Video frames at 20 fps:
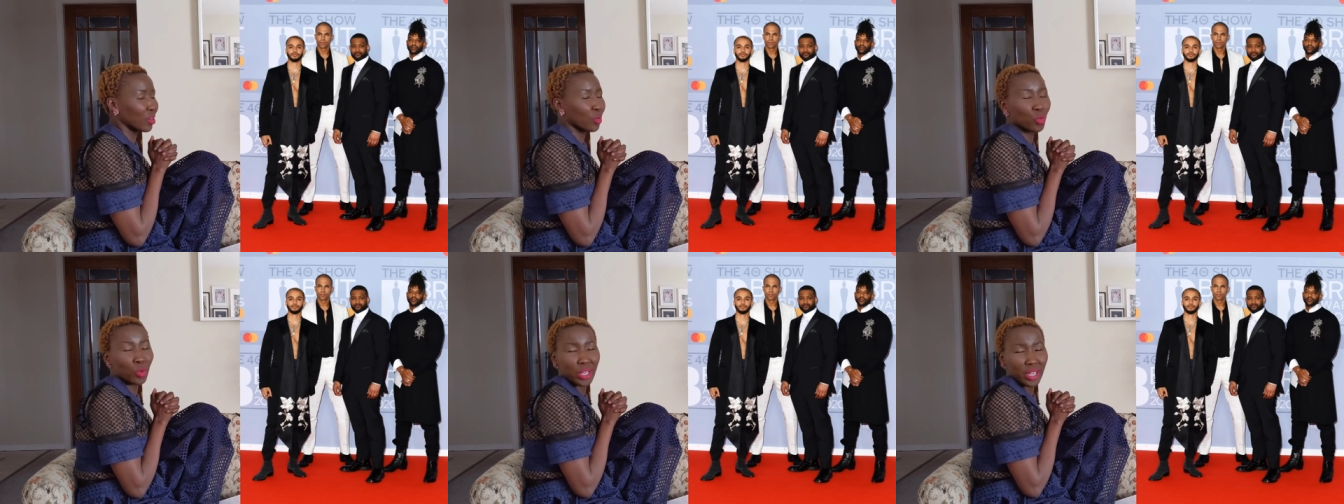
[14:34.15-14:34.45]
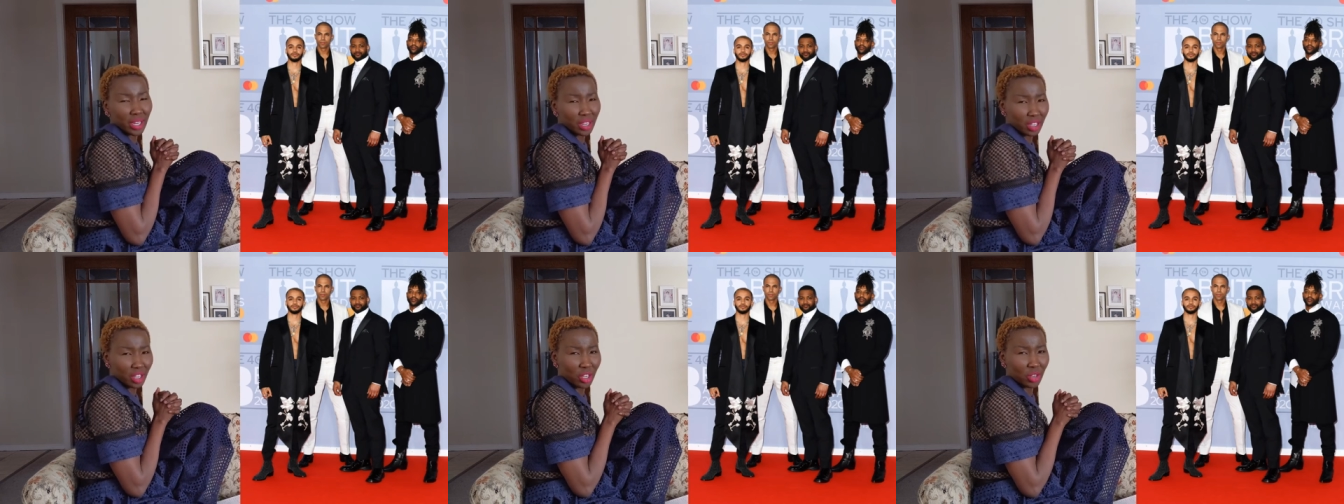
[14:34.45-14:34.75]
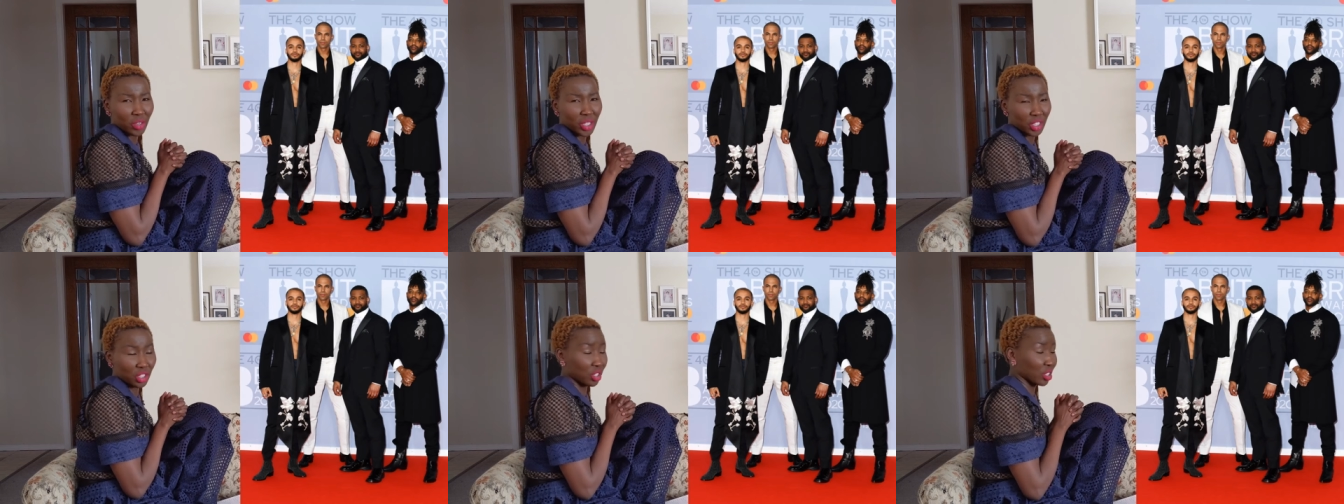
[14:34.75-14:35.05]
and we are
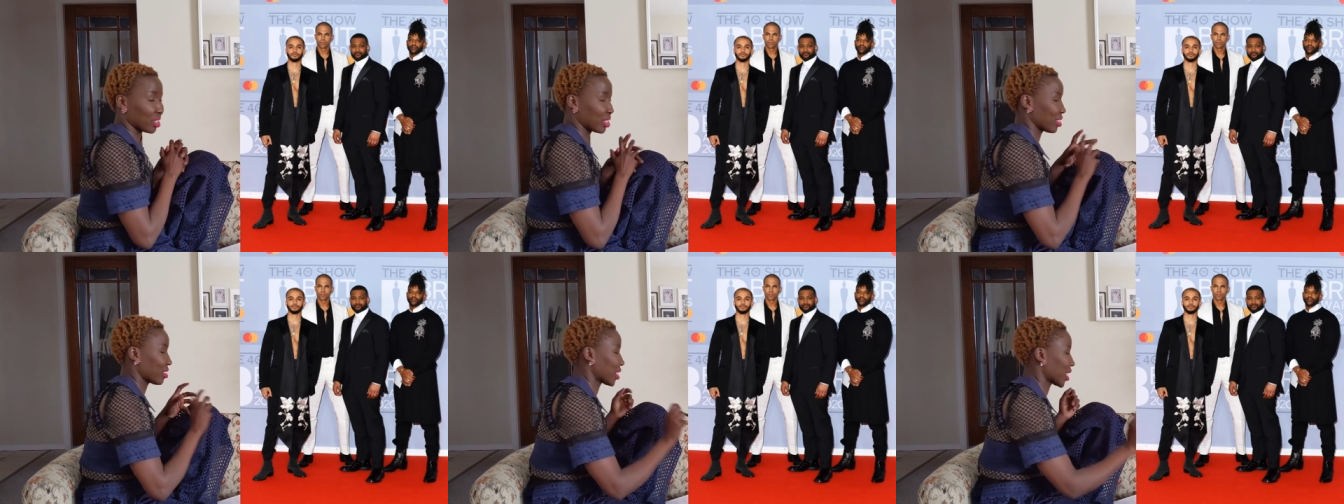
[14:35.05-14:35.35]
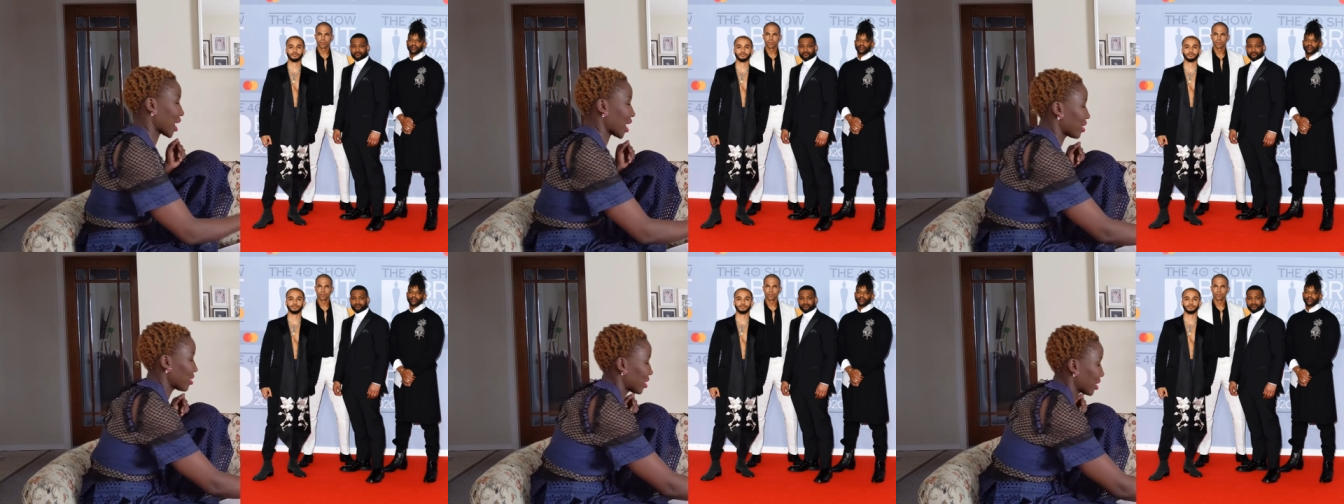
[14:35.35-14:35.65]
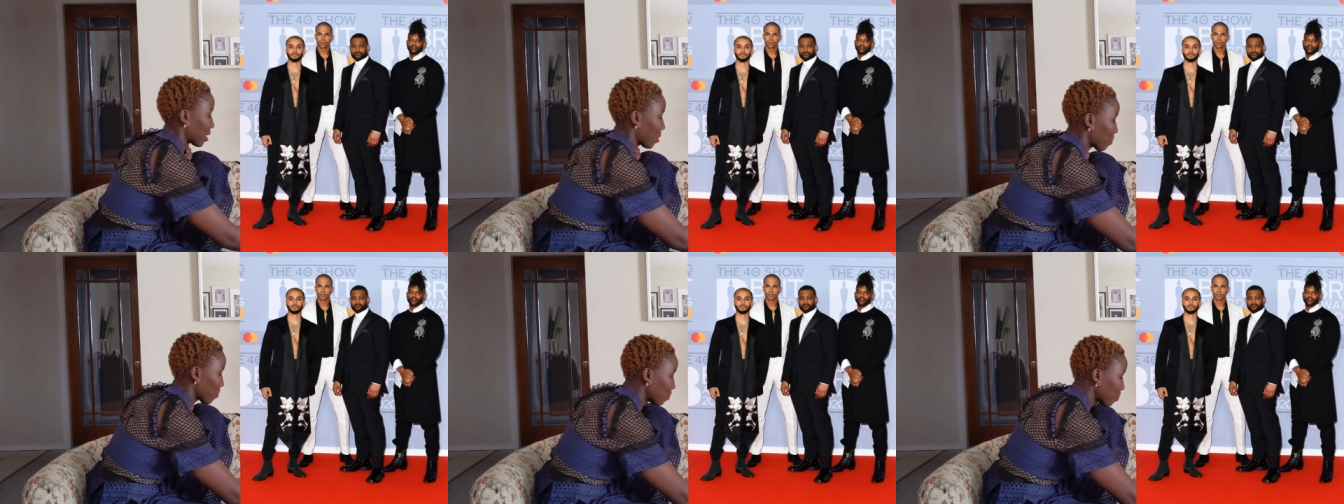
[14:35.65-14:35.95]
going to
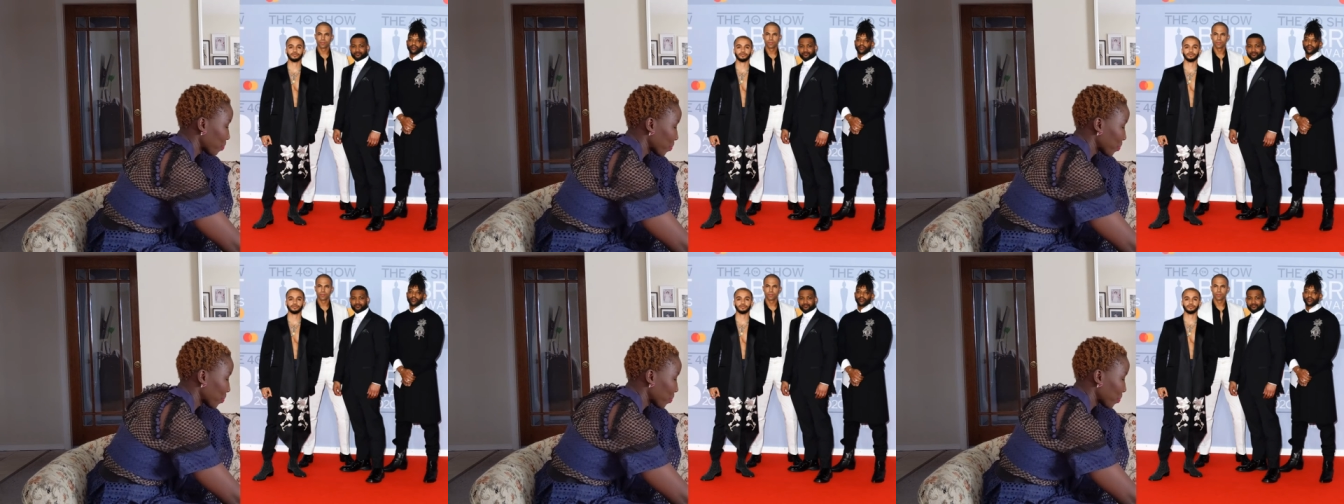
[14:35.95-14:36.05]
discuss them.